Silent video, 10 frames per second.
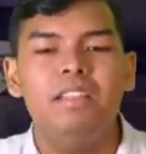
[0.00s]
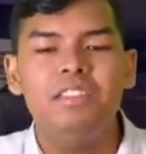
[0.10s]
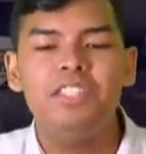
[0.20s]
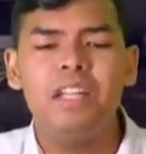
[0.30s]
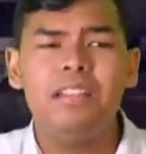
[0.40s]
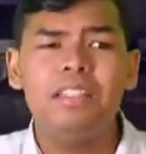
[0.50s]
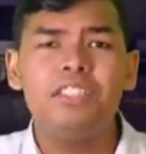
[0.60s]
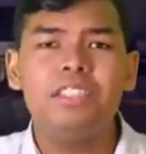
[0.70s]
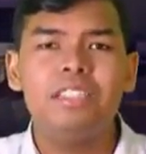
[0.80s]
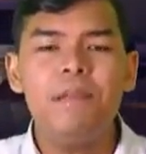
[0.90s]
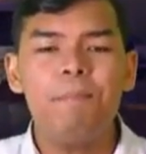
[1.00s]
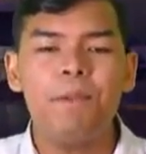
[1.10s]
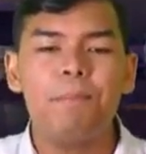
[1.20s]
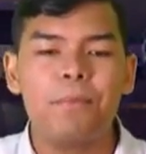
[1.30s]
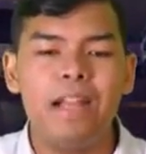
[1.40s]
Then just
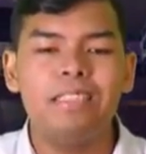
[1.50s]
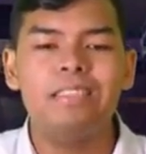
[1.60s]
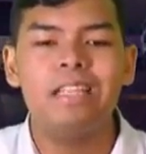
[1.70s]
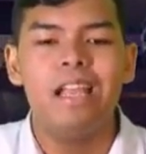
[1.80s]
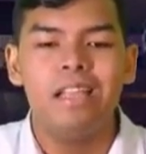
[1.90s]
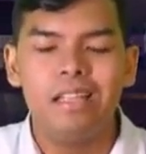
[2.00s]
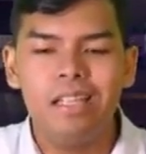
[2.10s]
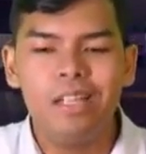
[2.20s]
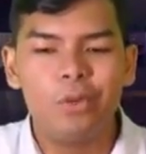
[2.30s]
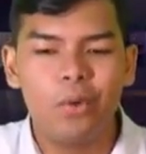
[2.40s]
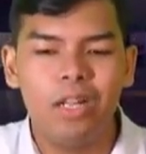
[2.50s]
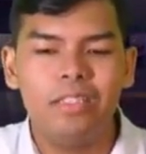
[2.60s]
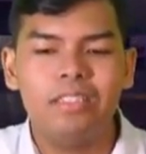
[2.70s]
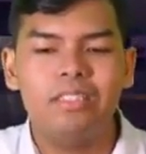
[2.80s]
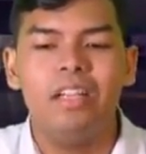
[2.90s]
simply press
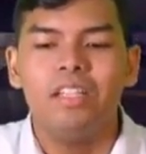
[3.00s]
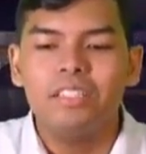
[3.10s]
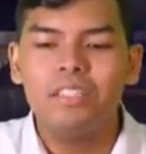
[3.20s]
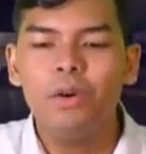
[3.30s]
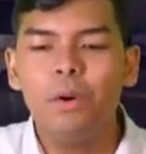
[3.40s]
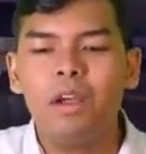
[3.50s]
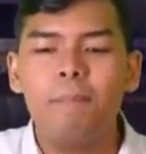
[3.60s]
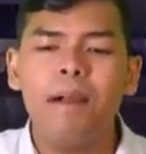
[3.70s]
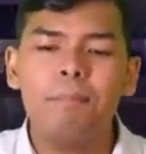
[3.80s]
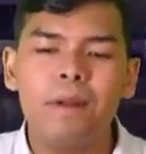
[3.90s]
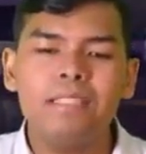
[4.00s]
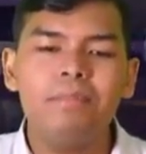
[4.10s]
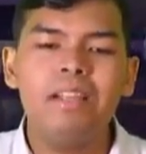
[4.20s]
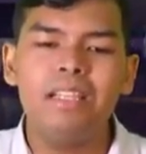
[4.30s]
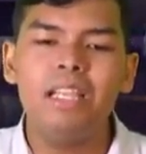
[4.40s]
equals. So, kapag press
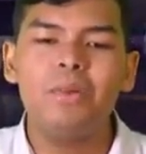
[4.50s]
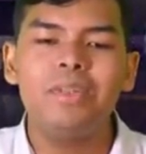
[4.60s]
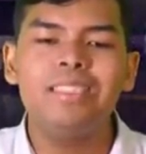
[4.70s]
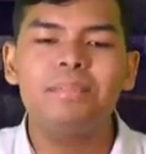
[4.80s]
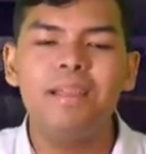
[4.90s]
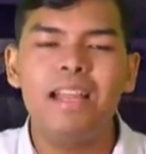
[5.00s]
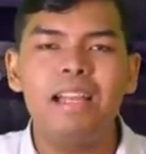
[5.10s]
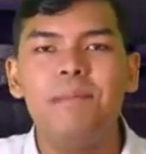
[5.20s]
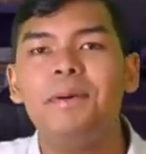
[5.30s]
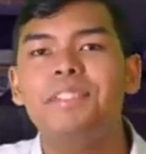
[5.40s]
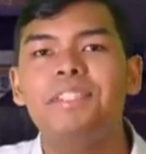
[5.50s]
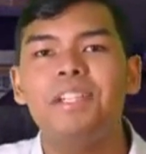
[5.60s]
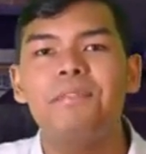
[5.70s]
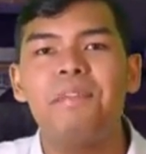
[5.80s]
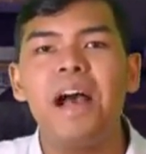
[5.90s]
mo ng equals, may lalabas
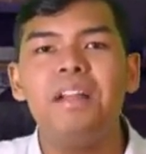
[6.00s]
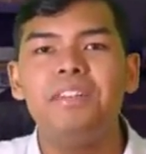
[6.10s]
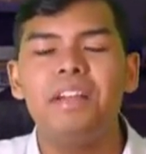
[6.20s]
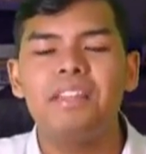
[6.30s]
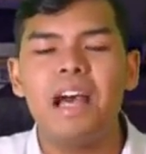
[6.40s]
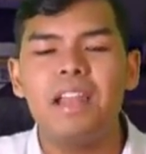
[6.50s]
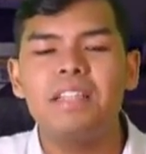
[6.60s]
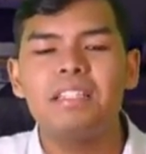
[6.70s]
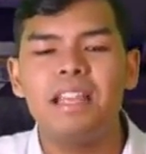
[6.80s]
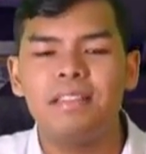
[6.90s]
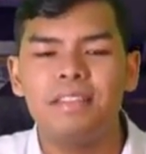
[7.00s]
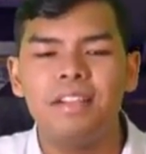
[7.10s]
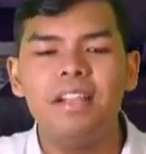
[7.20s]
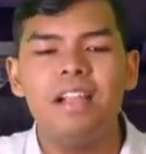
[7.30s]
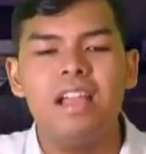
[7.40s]
dyan na value, and that is
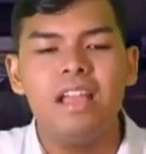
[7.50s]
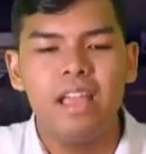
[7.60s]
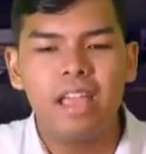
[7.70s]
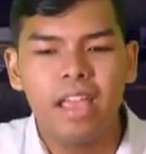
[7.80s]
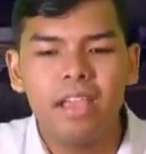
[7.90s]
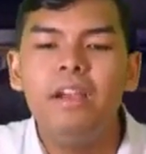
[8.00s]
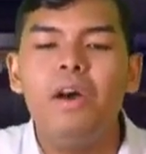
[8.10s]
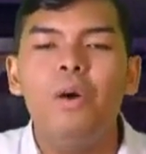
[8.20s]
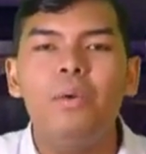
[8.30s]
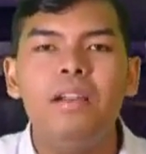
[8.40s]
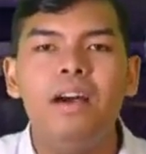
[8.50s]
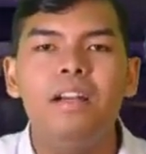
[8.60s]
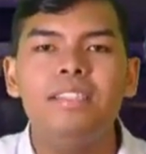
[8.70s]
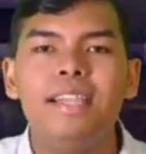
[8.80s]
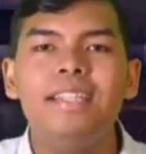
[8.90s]
letter A, one
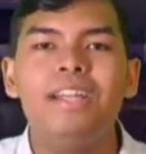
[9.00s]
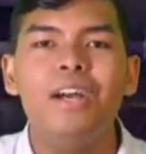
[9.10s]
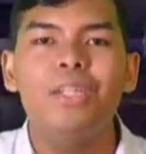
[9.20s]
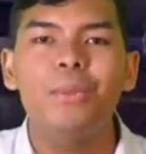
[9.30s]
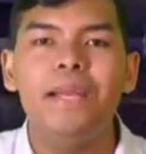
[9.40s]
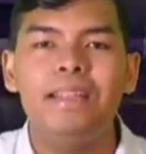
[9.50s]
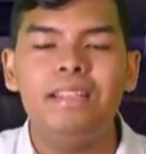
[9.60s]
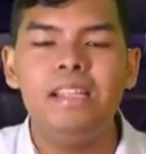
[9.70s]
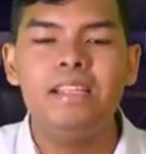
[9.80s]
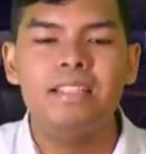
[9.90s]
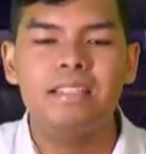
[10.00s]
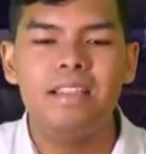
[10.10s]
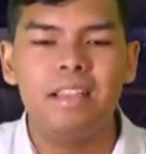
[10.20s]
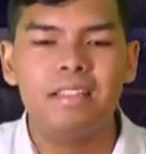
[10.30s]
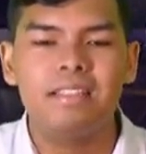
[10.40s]
hundred
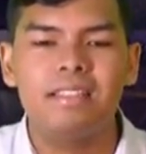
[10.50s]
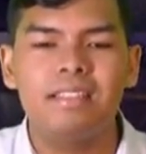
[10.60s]
twenty-six.